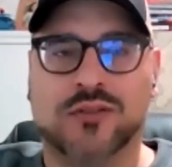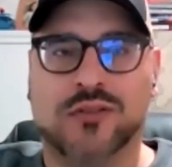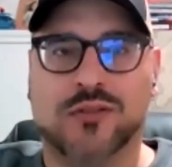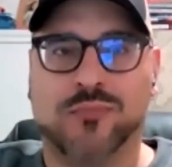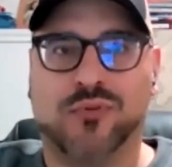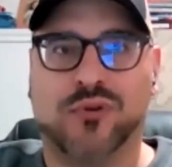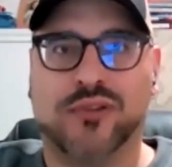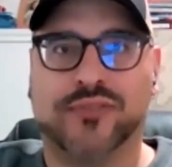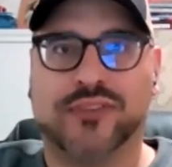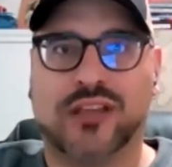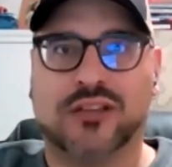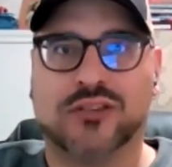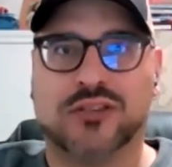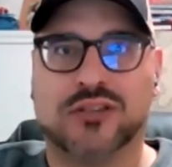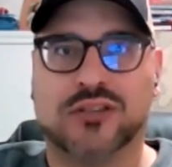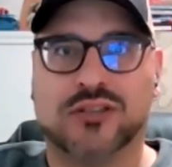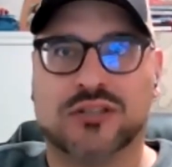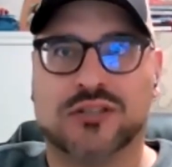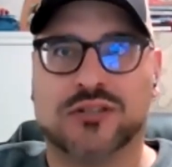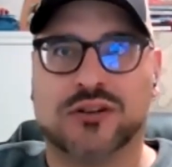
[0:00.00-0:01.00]
the point that
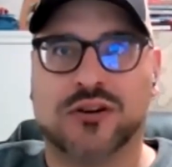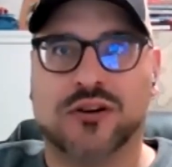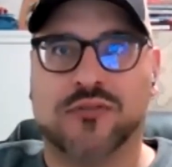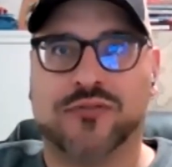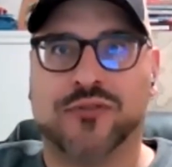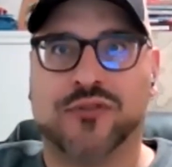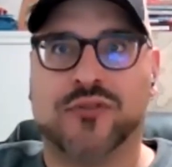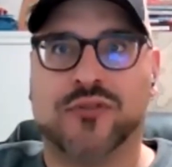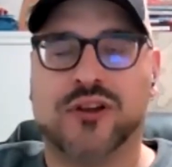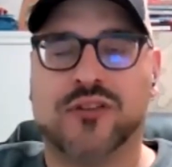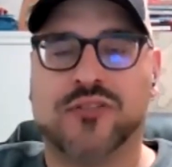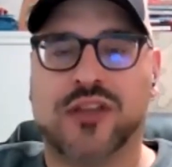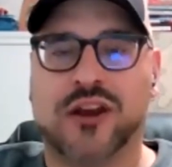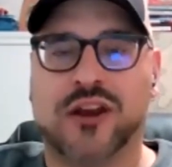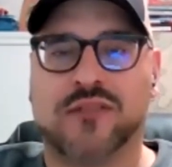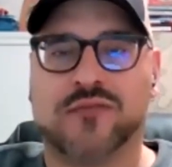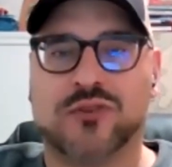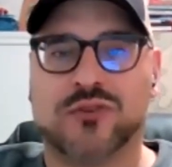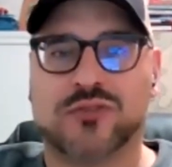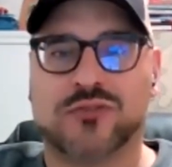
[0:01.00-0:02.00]
this is our 30th
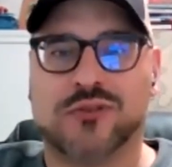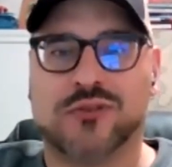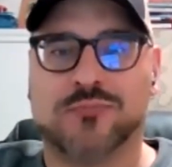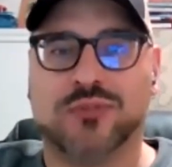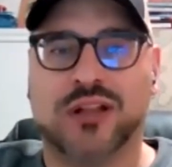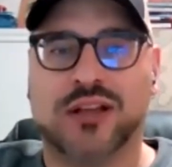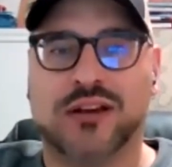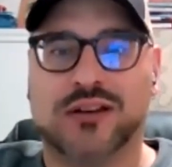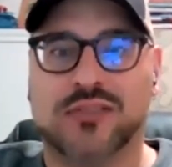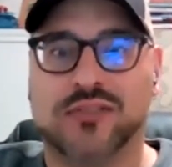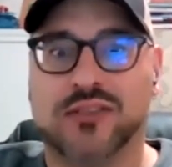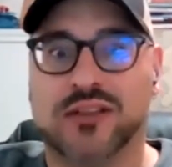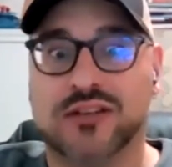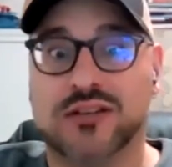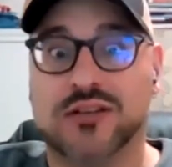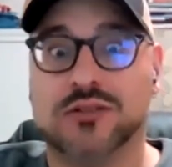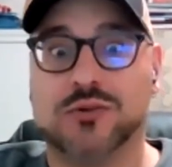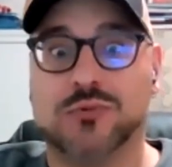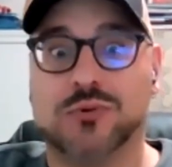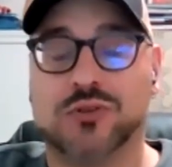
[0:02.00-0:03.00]
anniversary blend, and they
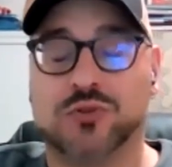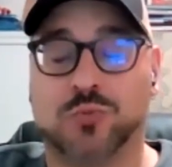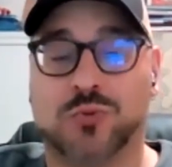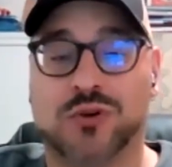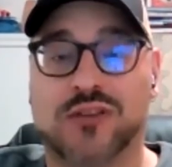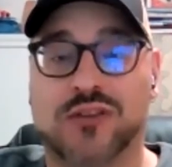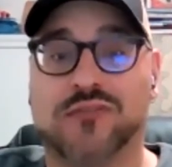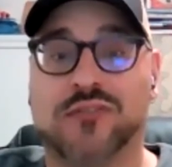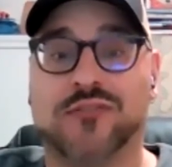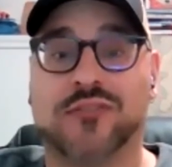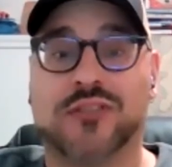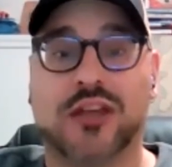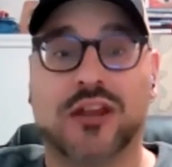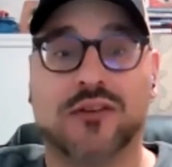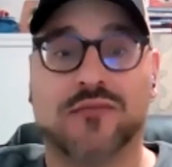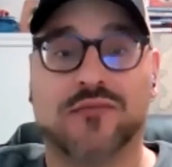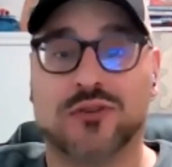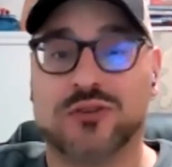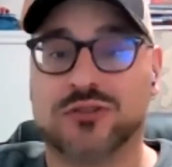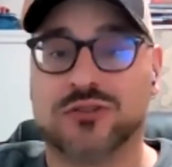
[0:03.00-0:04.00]
did do a 25th
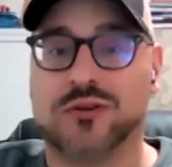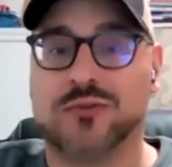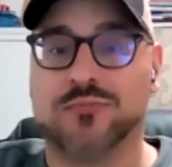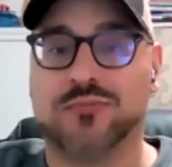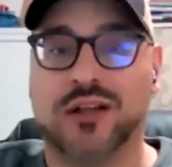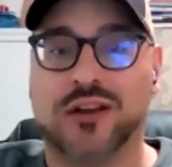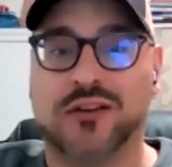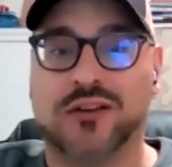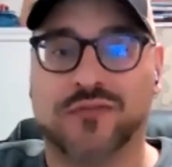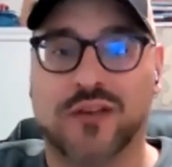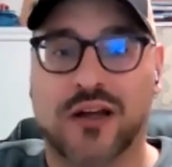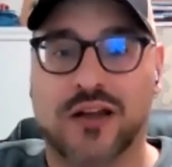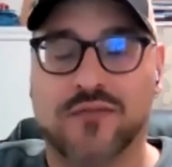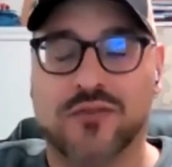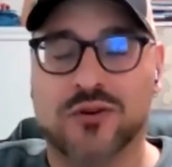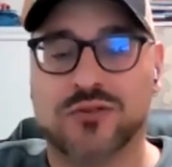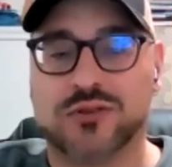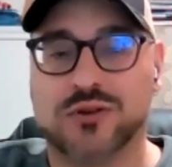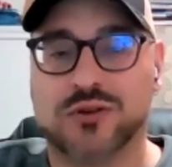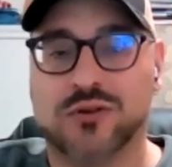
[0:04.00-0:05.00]
anniversary blend 5
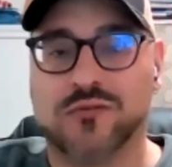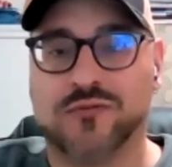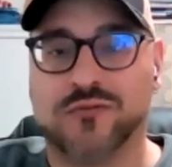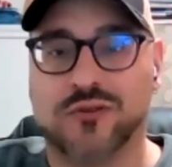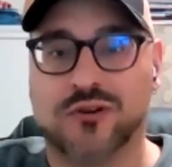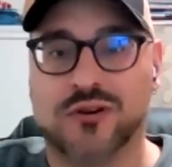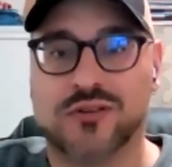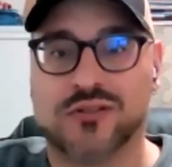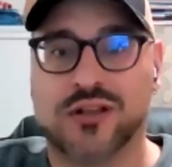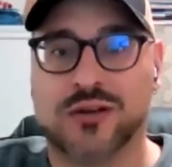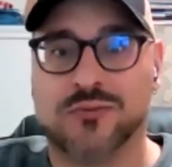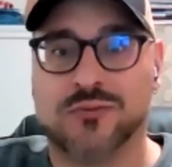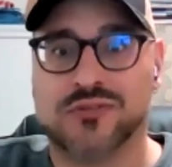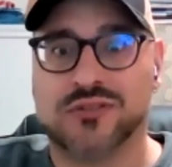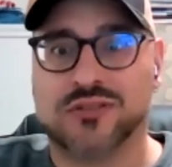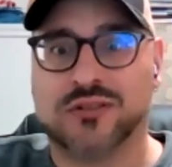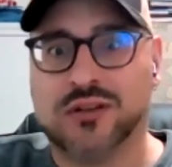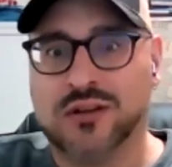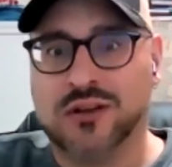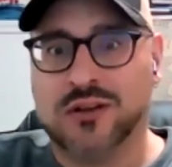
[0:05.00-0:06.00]
years ago for us. That
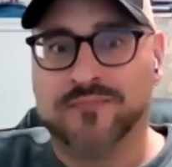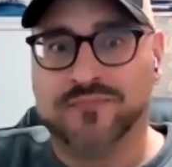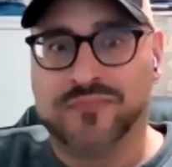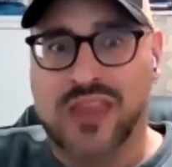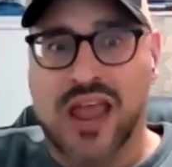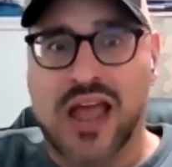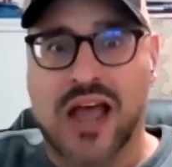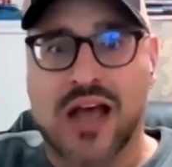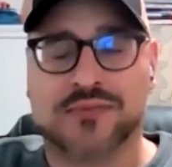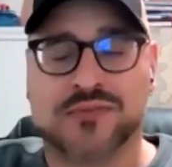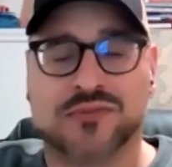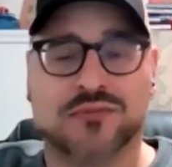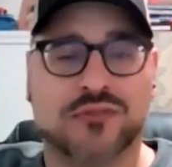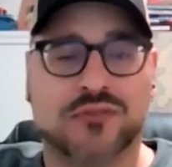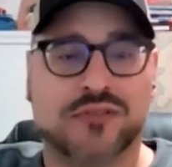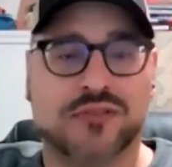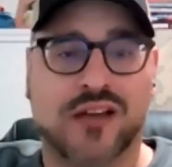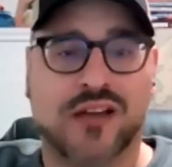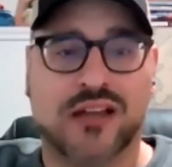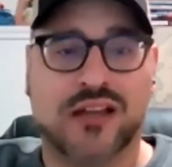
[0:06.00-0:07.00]
was
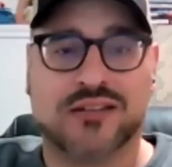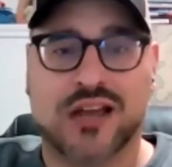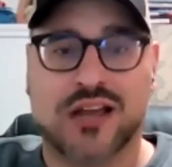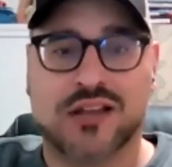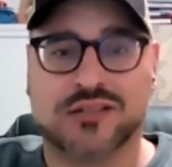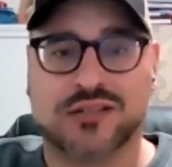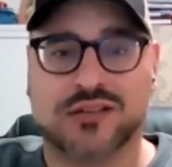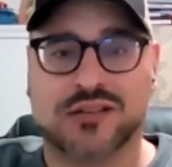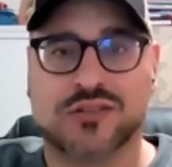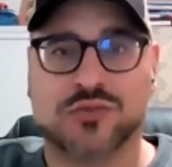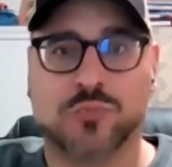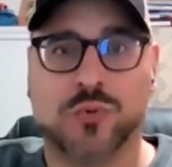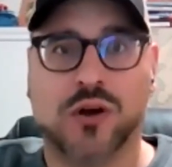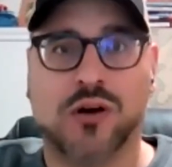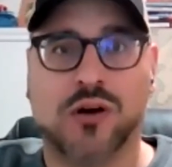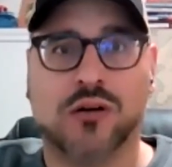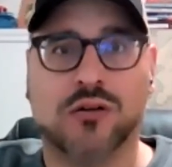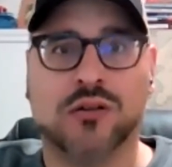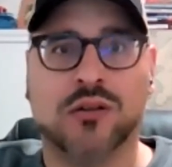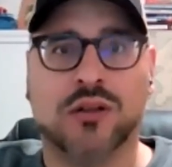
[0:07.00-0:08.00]
absolutely fantastic as
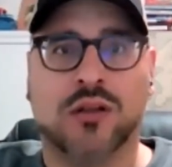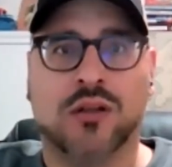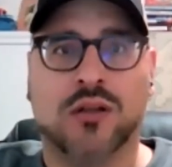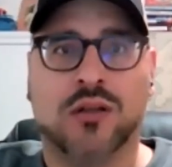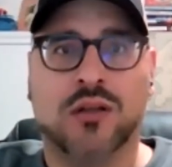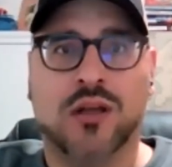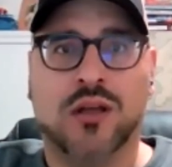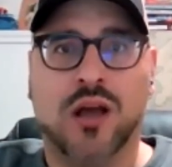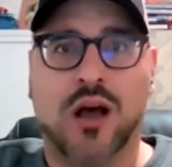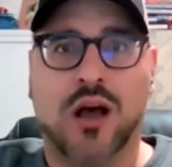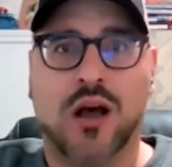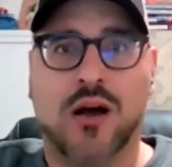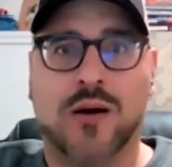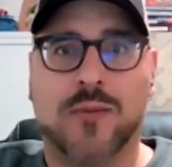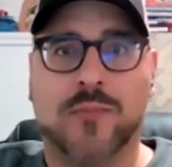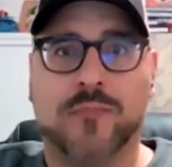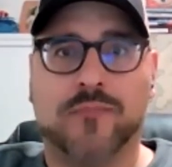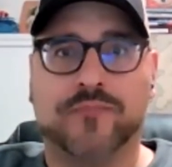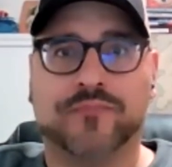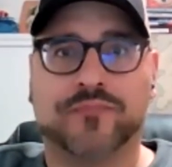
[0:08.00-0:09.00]
well.
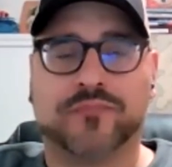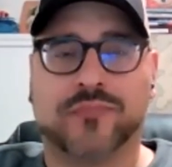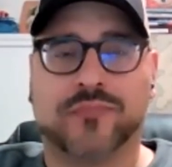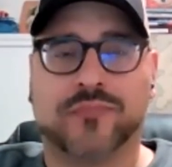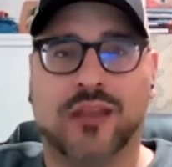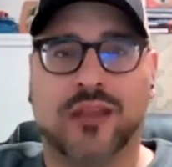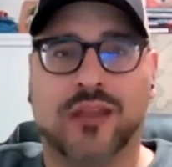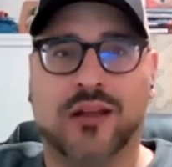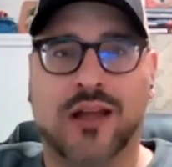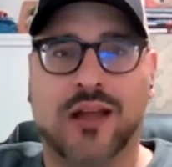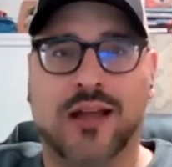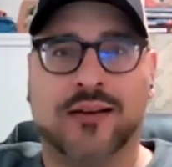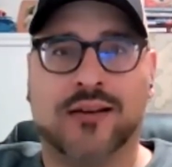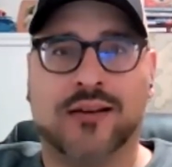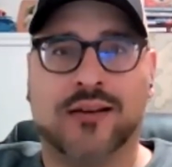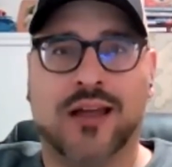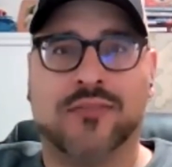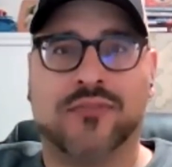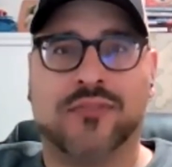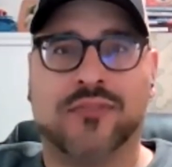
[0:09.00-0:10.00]
And
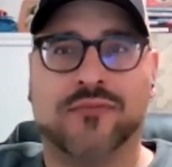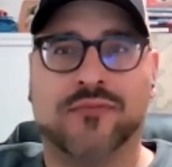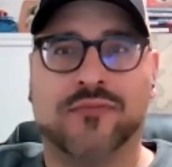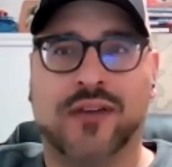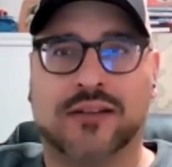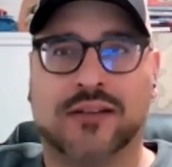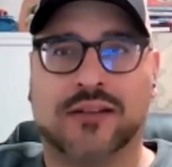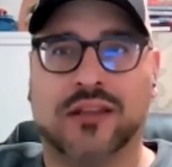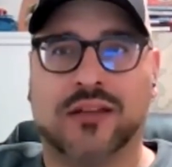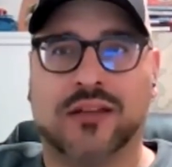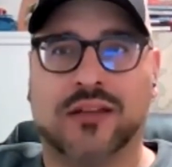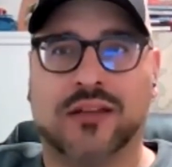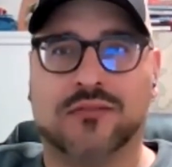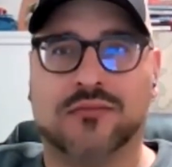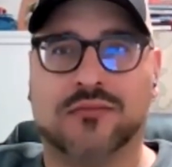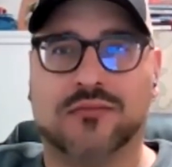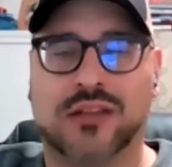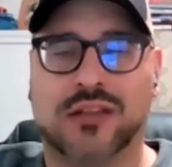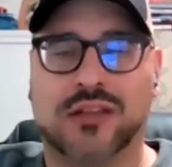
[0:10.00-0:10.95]
the fact that